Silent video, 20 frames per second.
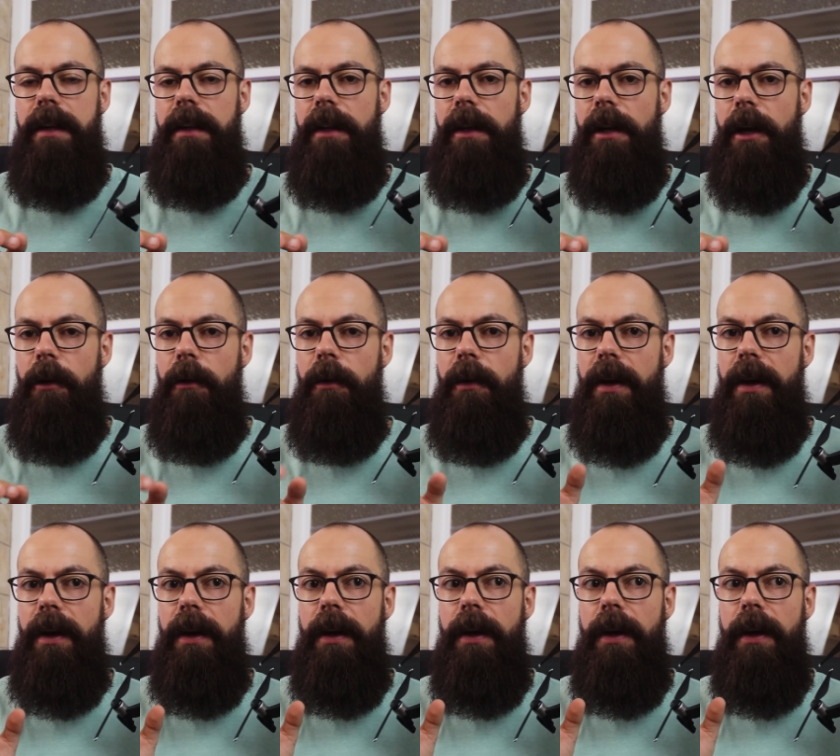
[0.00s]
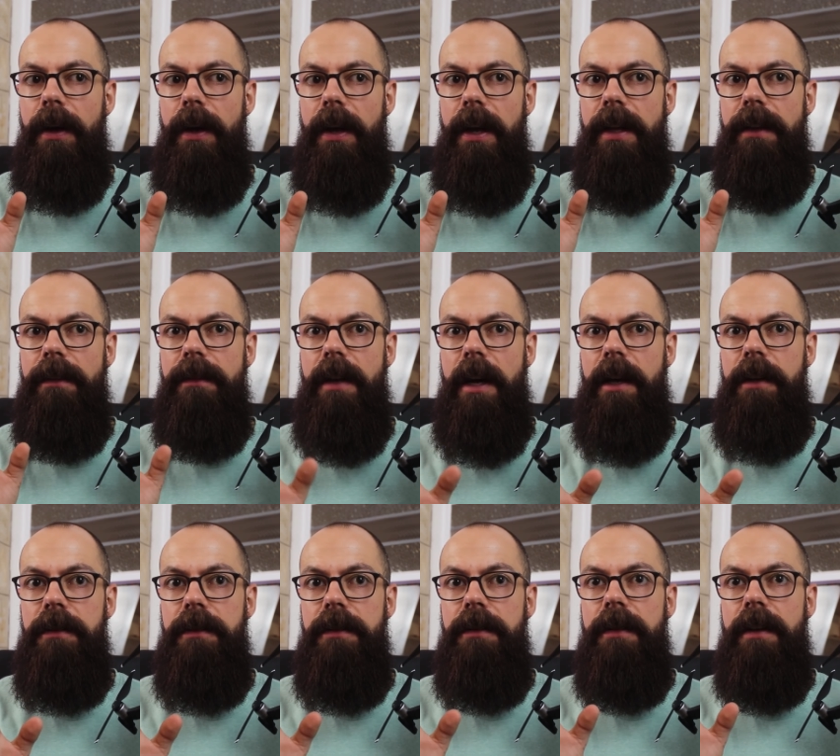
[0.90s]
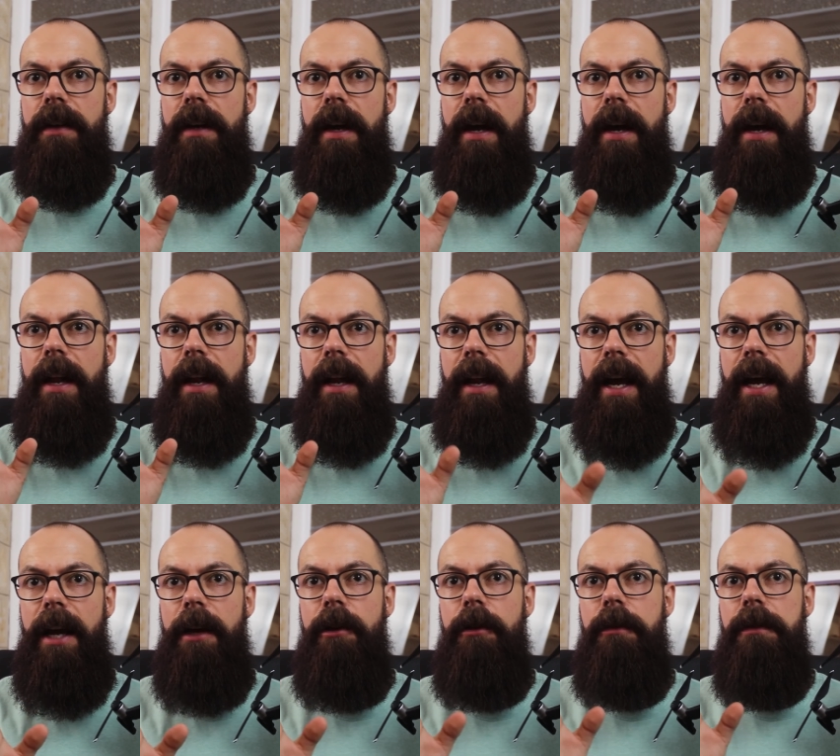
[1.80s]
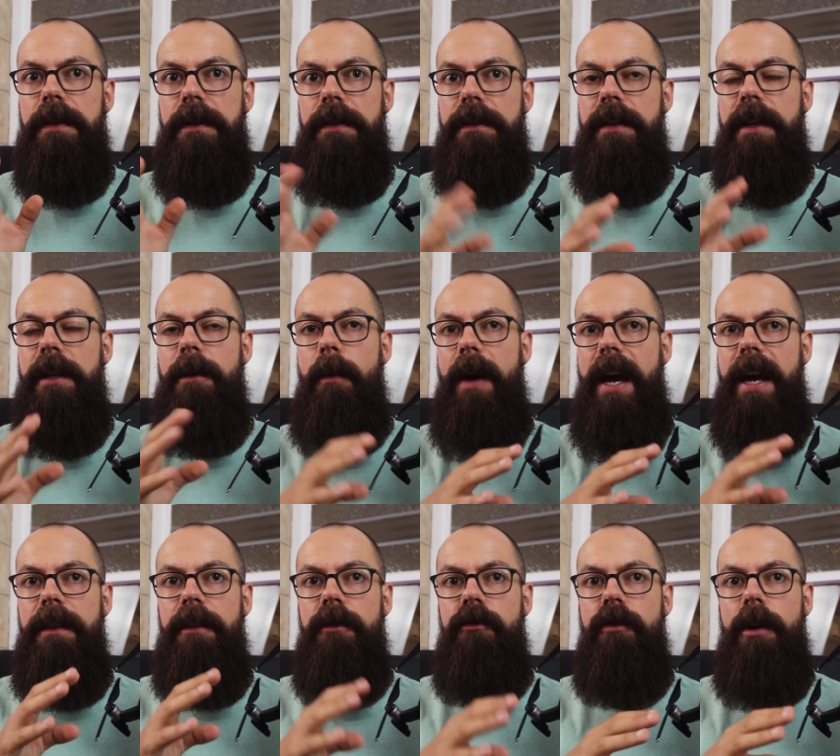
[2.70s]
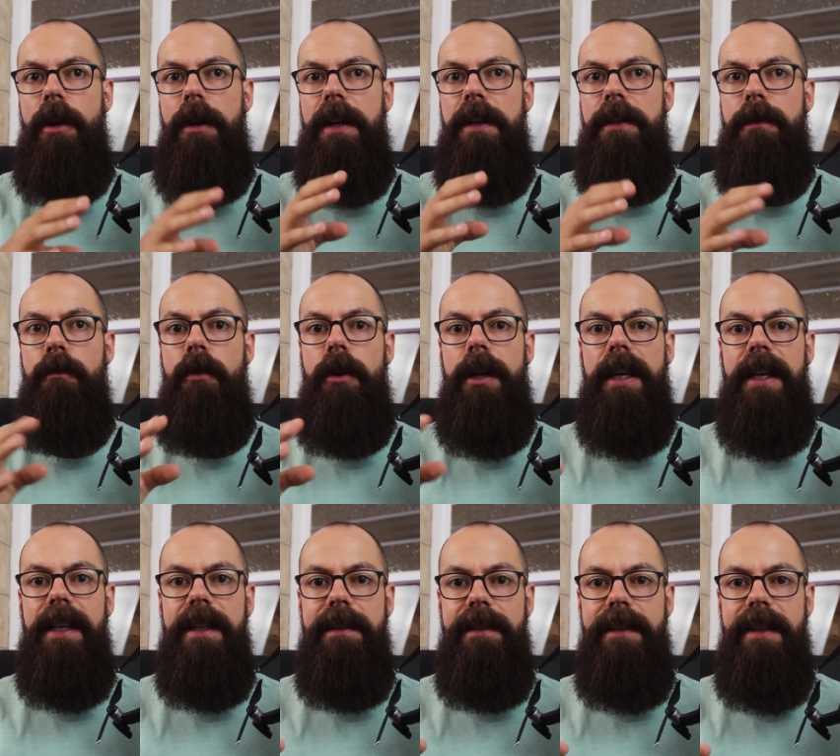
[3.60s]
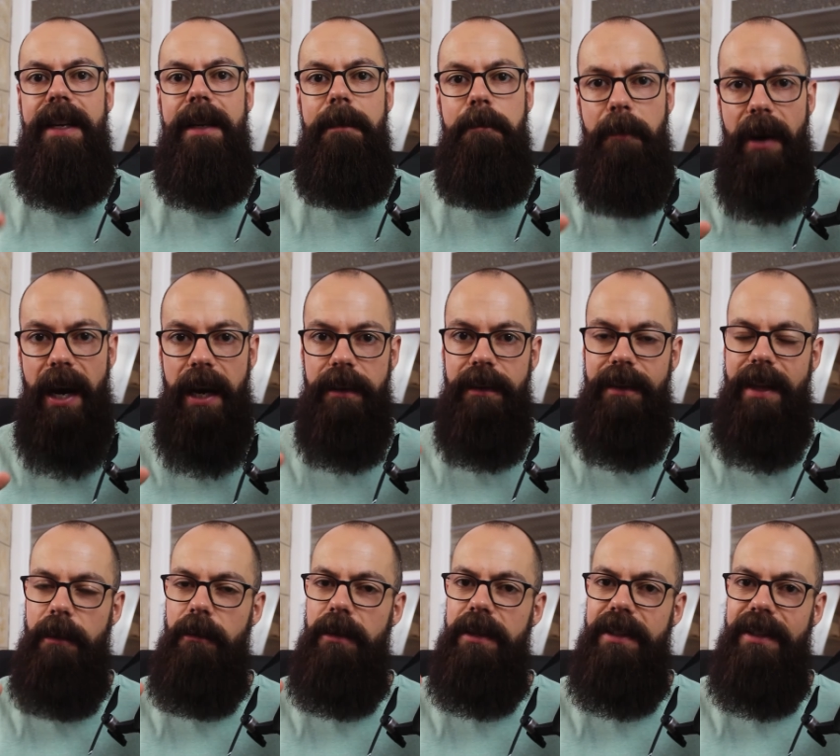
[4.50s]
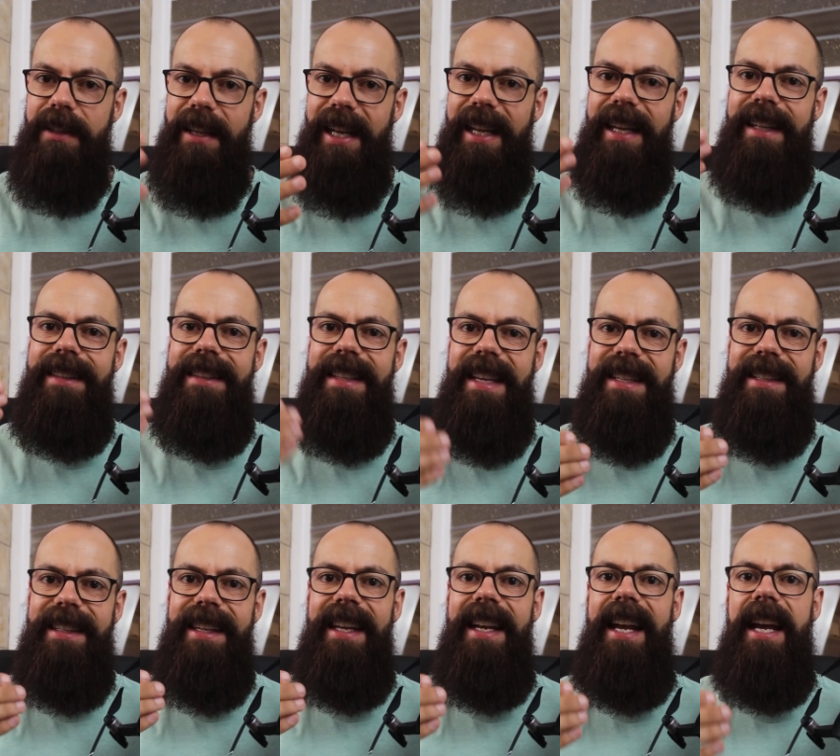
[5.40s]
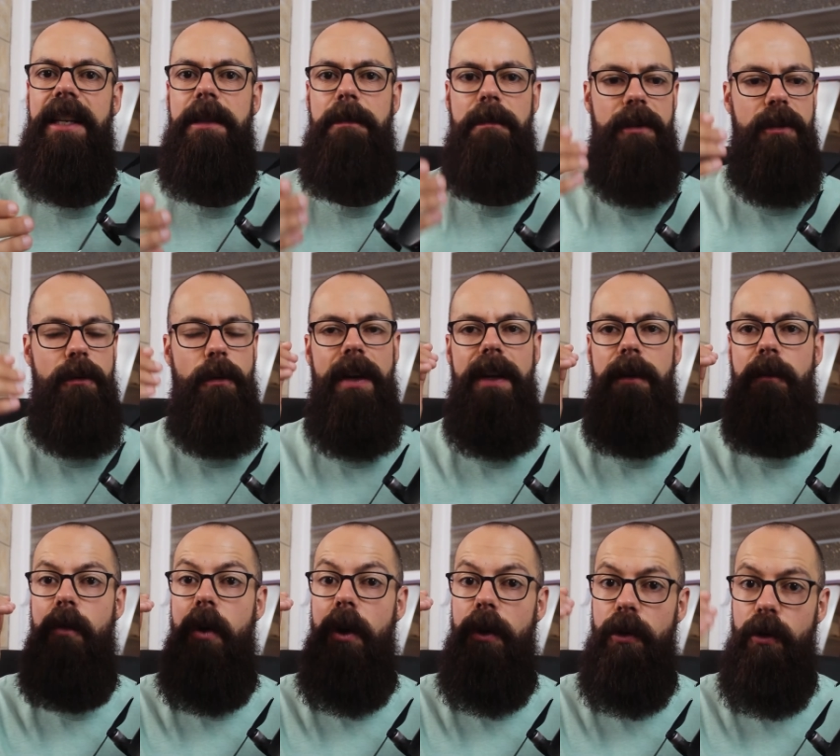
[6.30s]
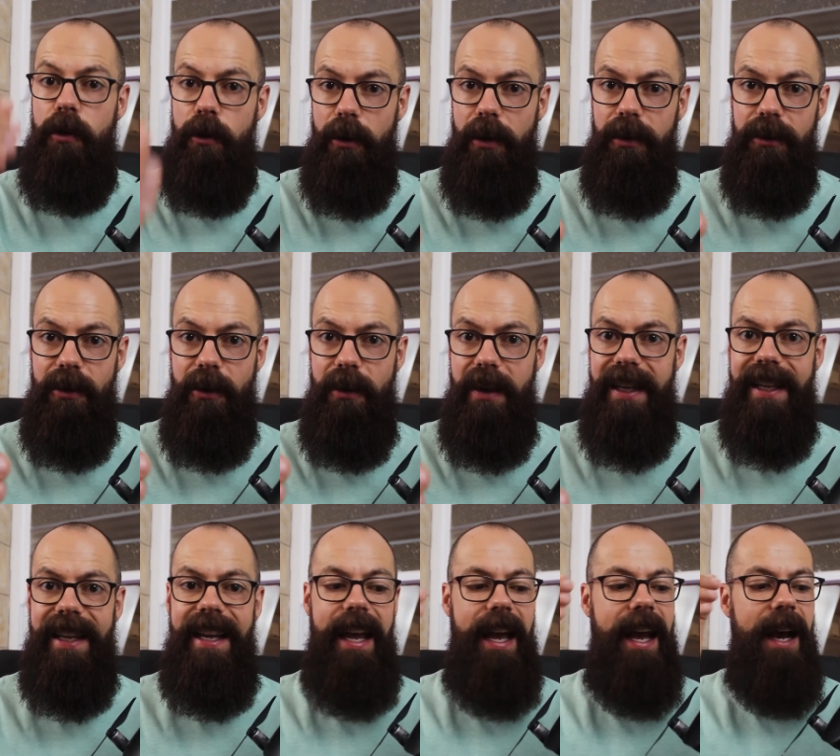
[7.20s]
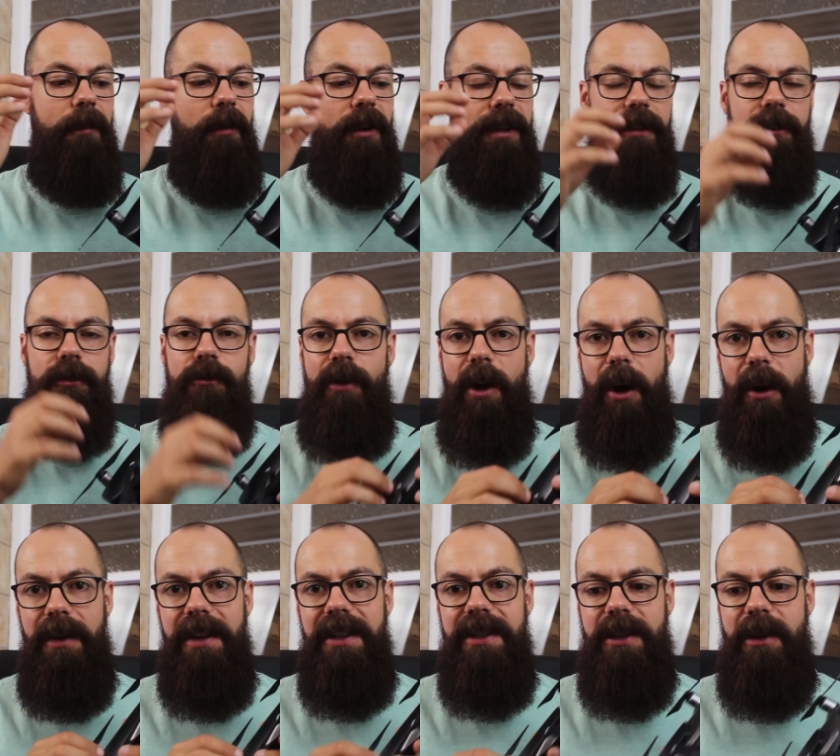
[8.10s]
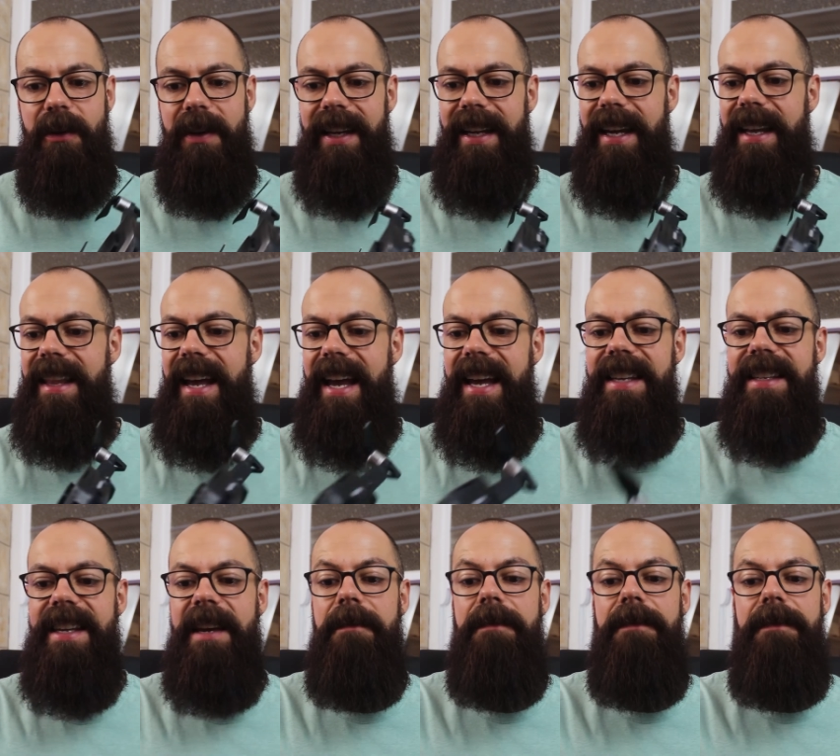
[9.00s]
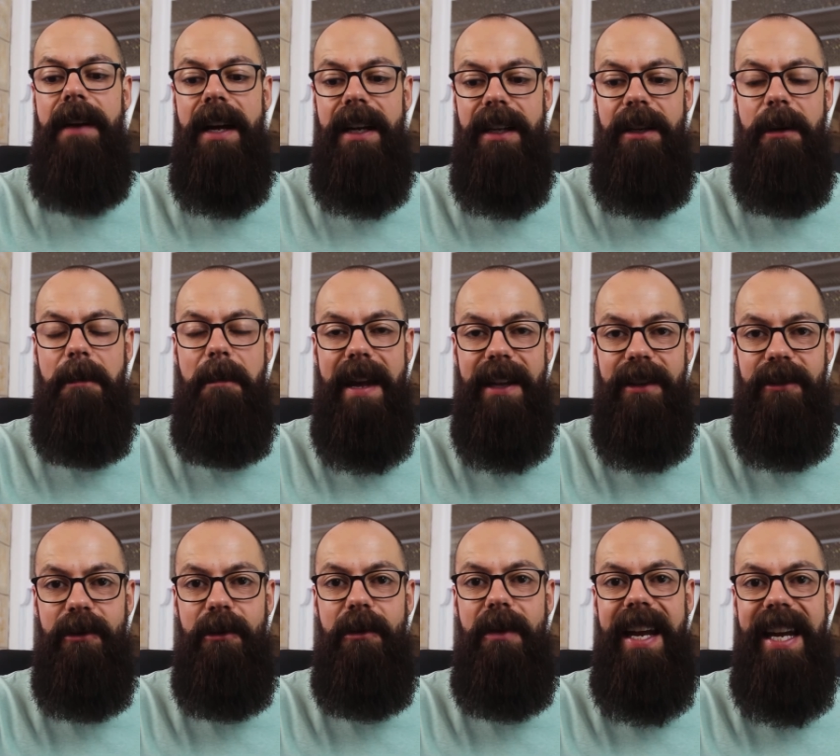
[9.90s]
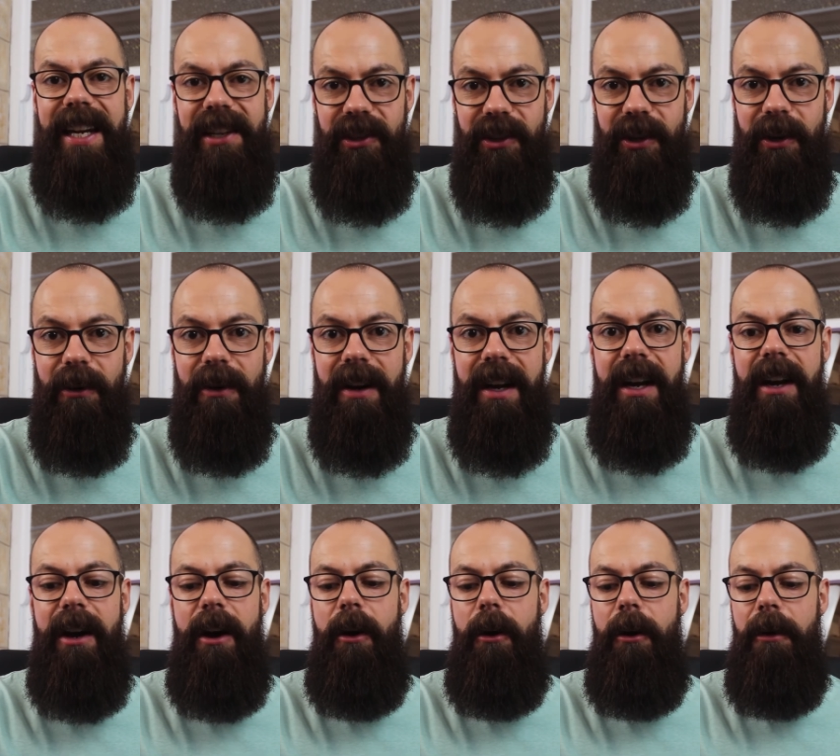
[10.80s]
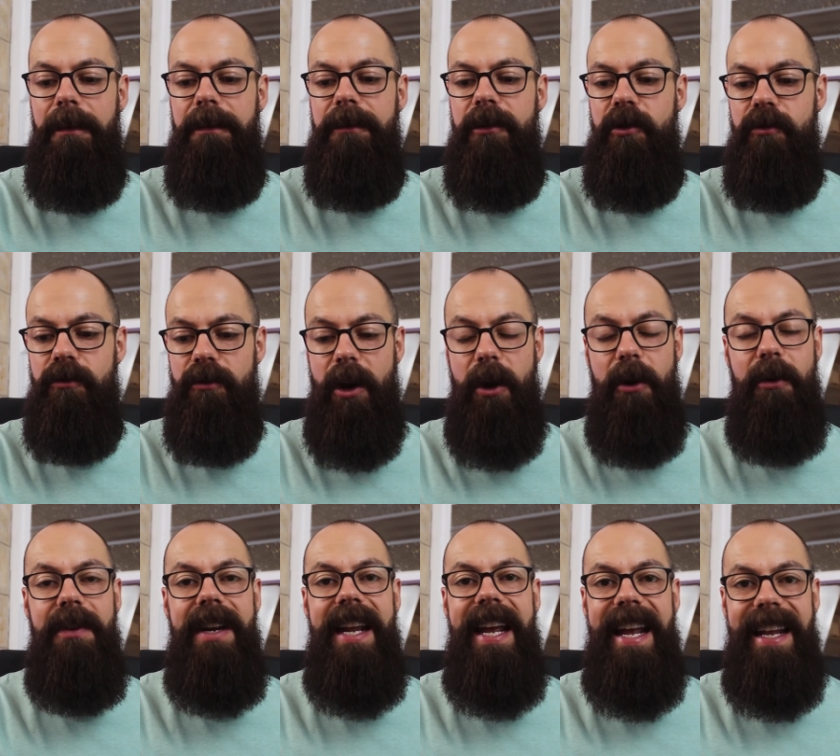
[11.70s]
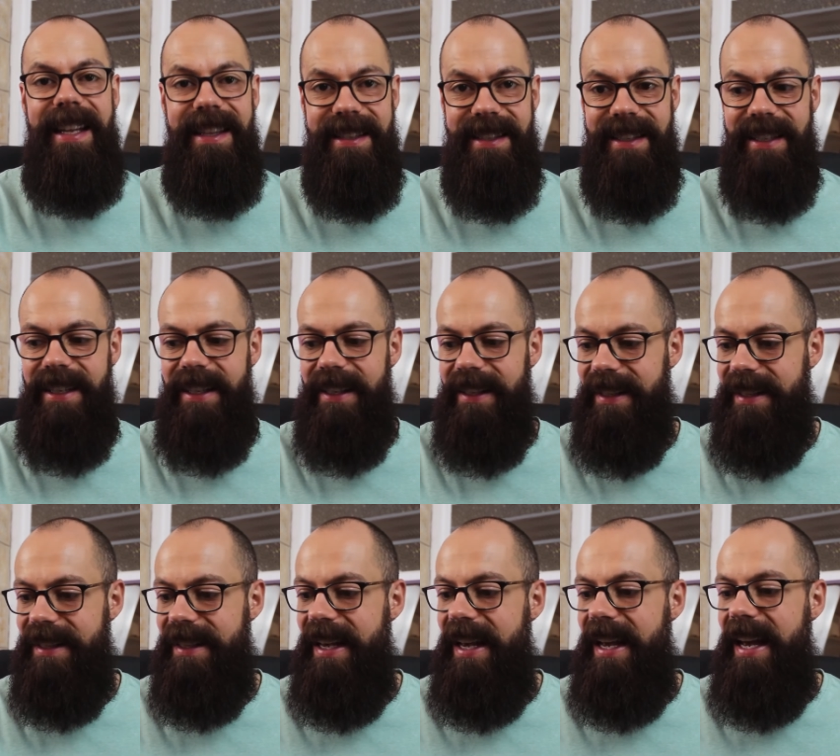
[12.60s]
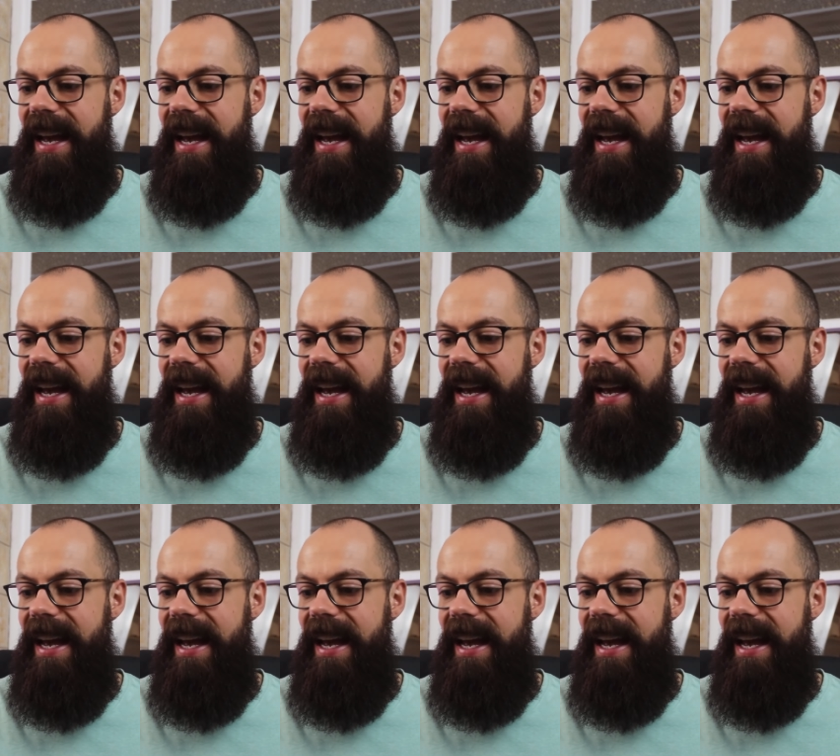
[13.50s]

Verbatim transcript: you know, it does allow you to see where the drone is and what it can see, but there is still a disconnect between what you're doing and what the drone is doing, and that is a fundamental issue of drone incidents.